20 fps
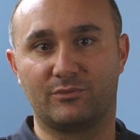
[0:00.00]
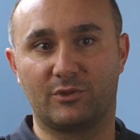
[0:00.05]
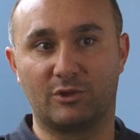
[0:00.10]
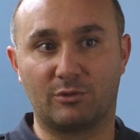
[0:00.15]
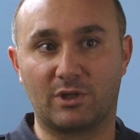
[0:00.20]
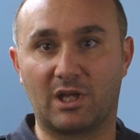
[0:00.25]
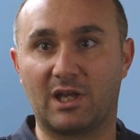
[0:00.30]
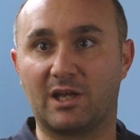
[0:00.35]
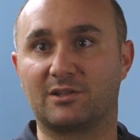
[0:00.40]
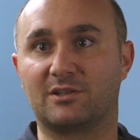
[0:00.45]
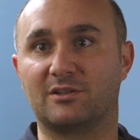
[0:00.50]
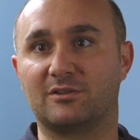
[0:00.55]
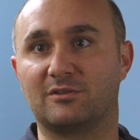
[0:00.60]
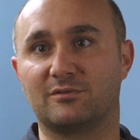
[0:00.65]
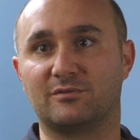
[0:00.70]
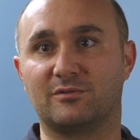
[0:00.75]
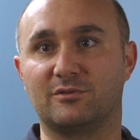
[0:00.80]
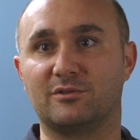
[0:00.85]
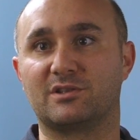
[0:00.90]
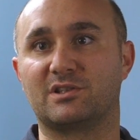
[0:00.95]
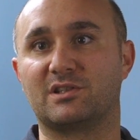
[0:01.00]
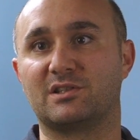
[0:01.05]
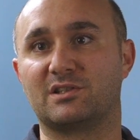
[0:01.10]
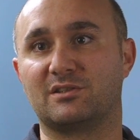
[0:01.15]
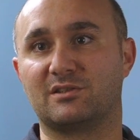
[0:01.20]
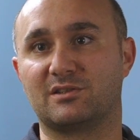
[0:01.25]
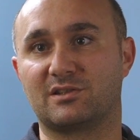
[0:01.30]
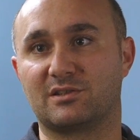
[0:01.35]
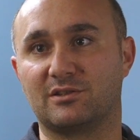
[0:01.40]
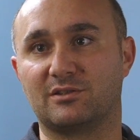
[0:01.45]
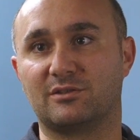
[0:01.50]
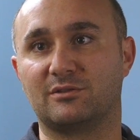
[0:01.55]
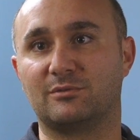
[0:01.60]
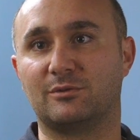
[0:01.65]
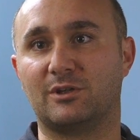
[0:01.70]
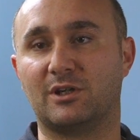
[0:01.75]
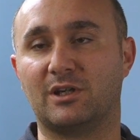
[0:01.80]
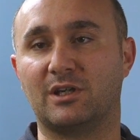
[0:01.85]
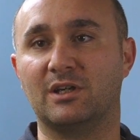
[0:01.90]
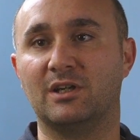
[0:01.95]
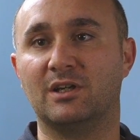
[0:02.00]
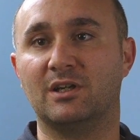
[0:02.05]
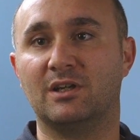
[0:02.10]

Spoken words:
reacting to forces in a certain way.